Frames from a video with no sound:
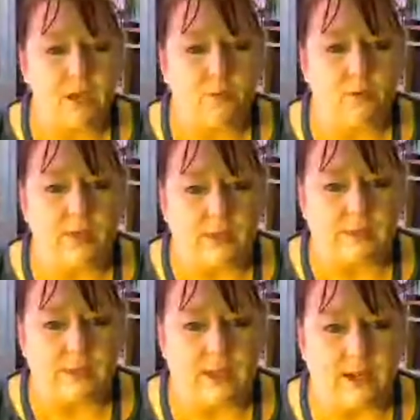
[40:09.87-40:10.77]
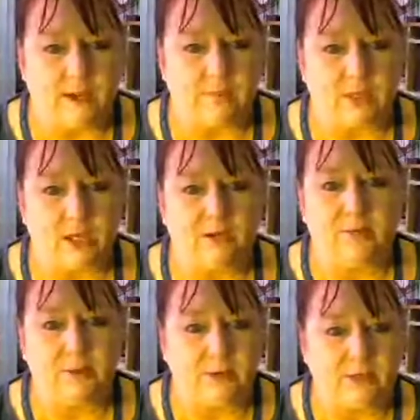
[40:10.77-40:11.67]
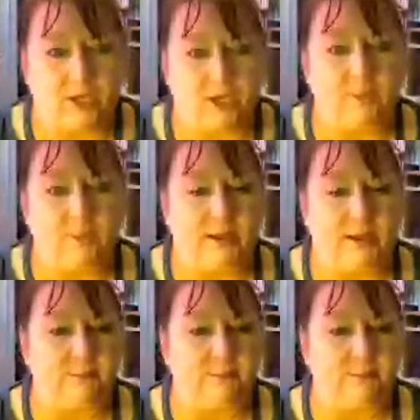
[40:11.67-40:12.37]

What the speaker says: with Etsy and Amazon. And I'm going to tell y'all about